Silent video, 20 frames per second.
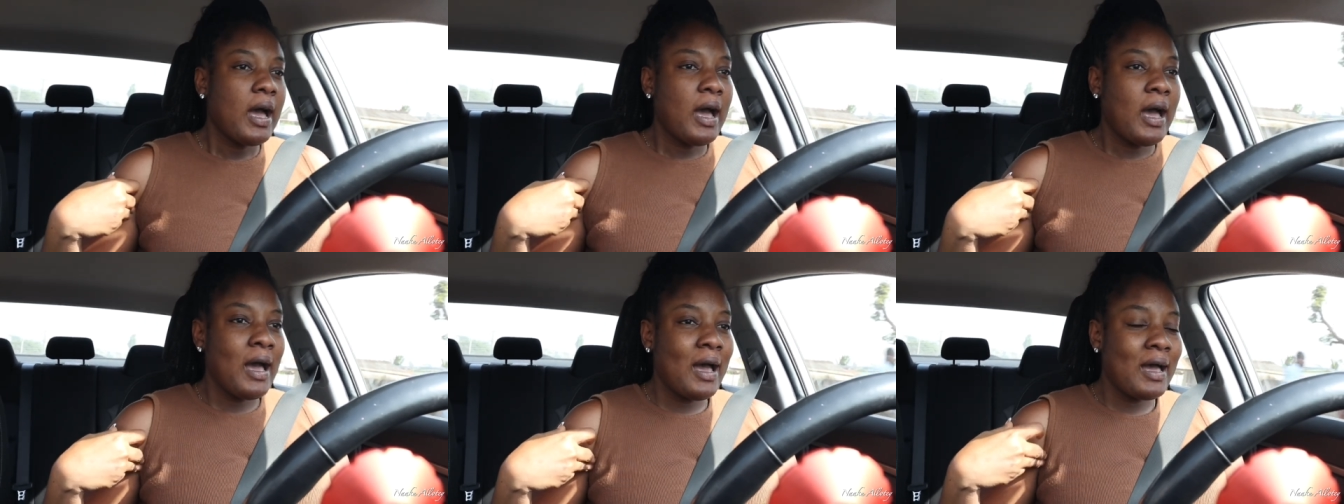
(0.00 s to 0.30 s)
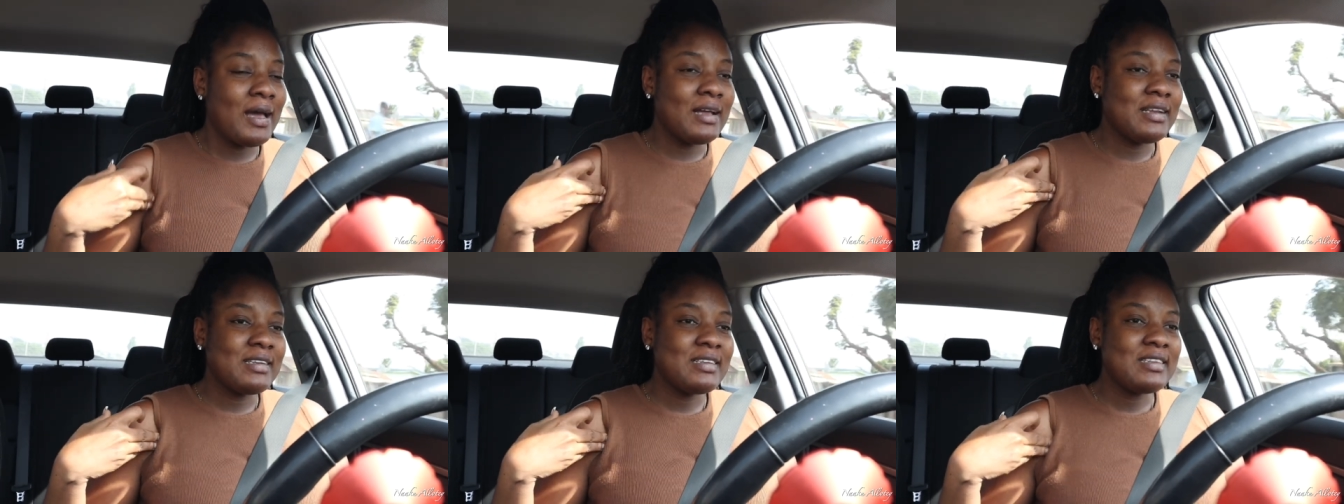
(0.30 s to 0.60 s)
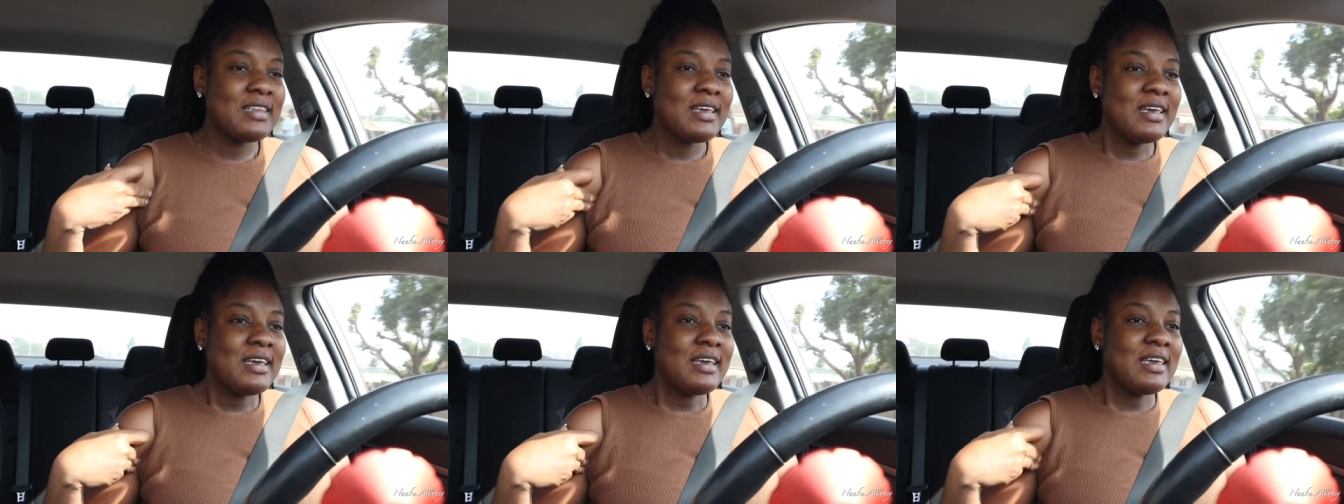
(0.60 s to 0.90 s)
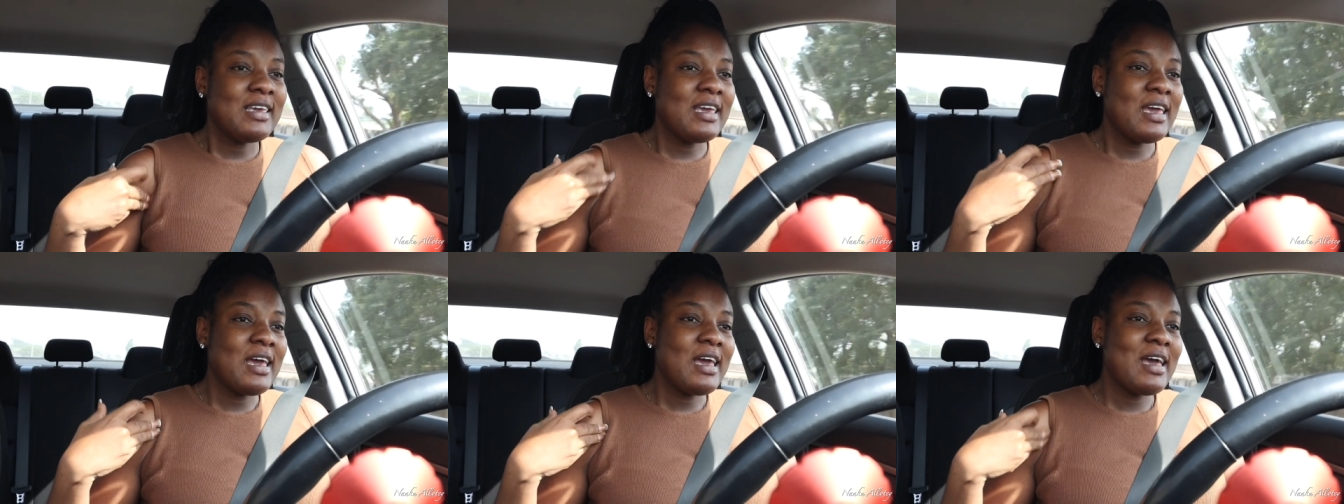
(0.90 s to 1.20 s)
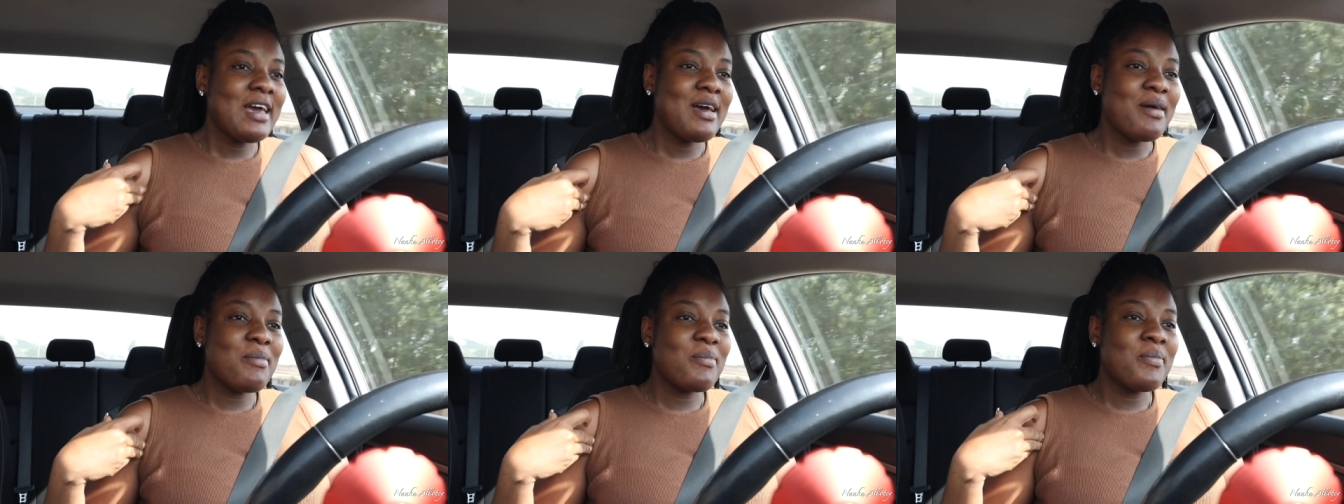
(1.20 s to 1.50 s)
And
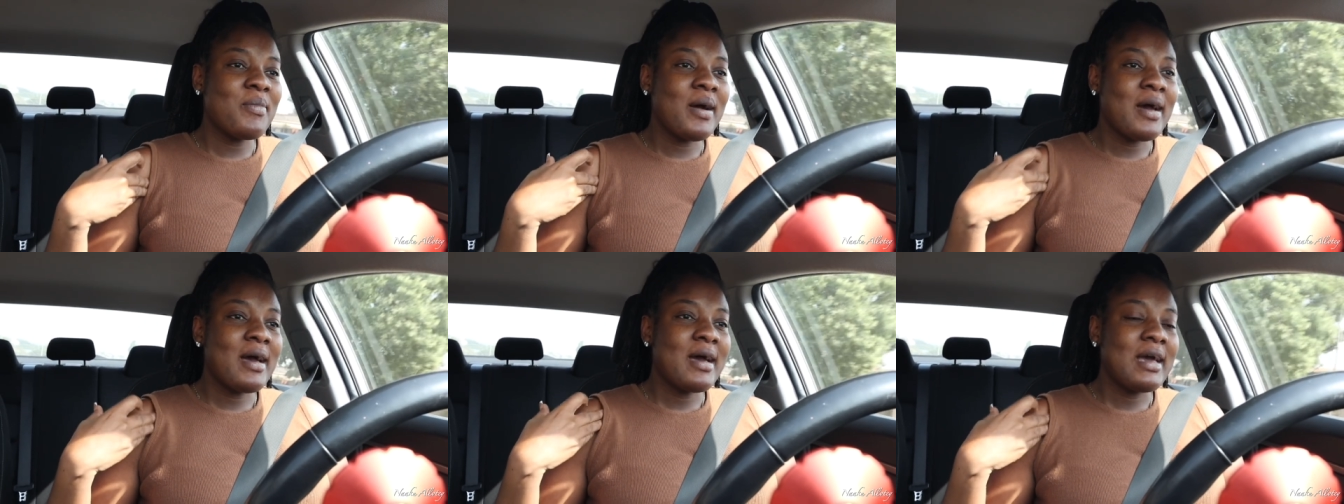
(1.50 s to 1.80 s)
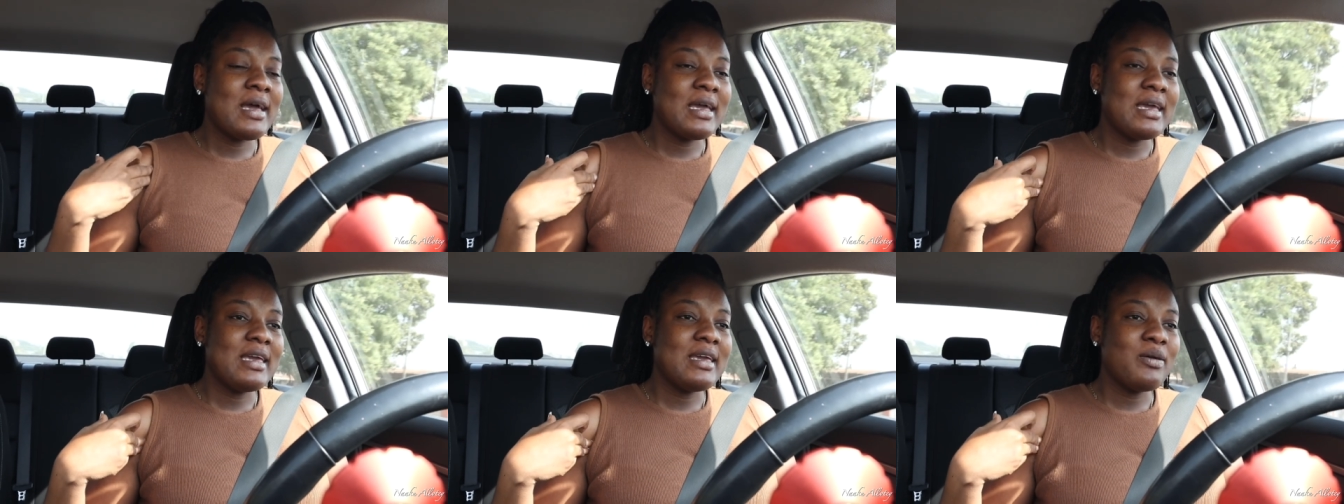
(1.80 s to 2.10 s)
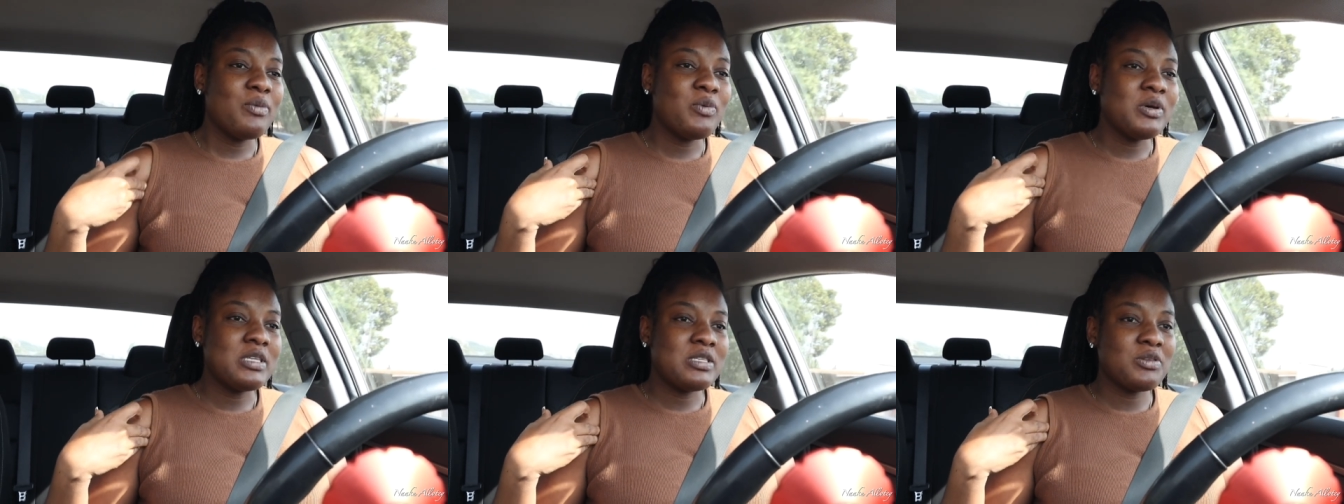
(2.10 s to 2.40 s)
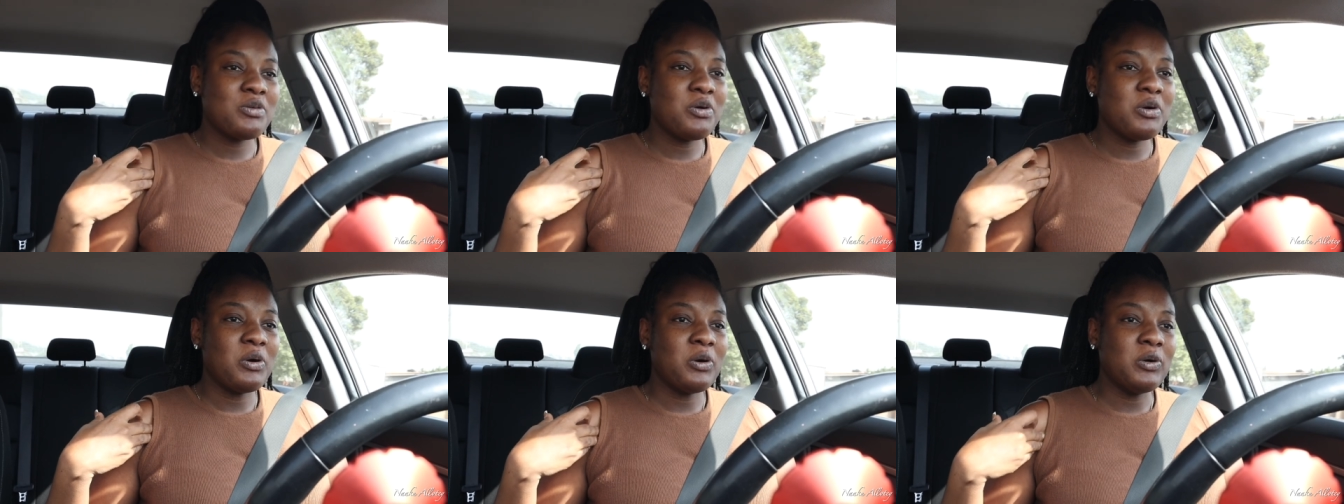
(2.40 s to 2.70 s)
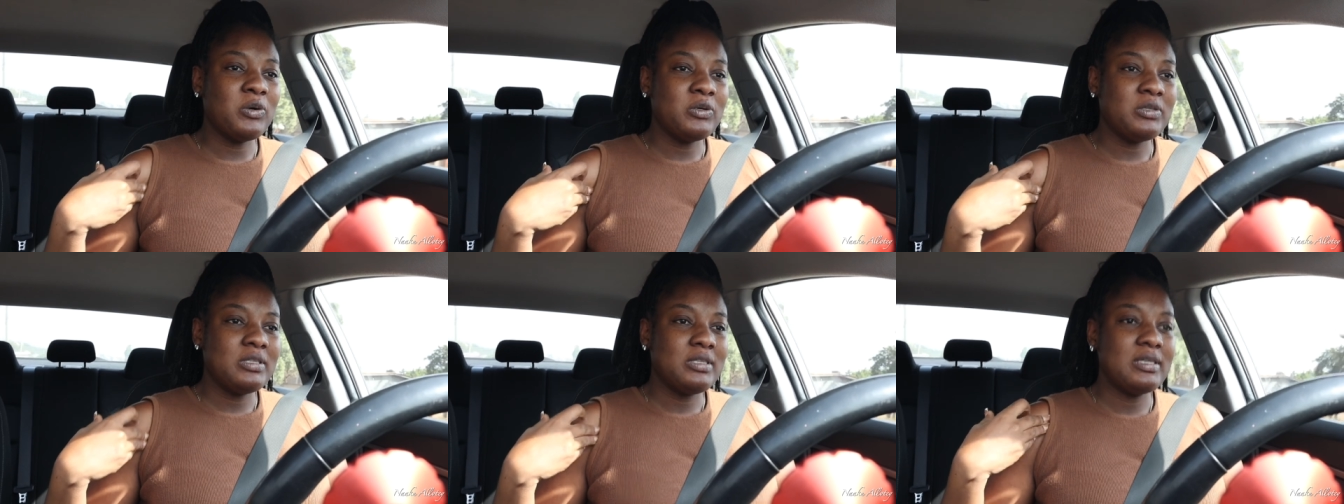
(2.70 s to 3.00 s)
yeah, my, what's it
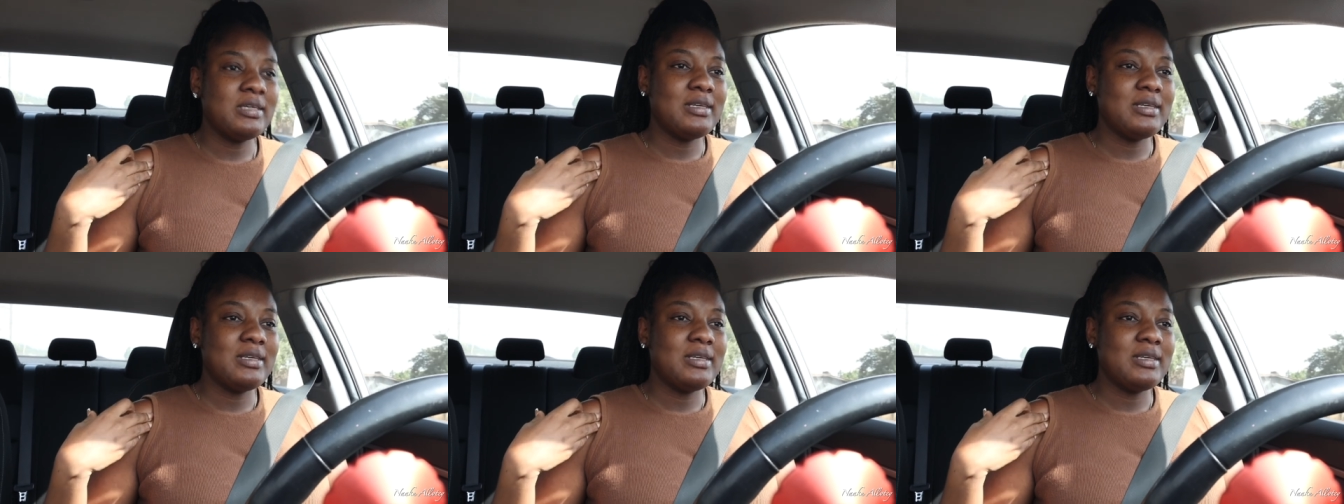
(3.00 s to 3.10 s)
called,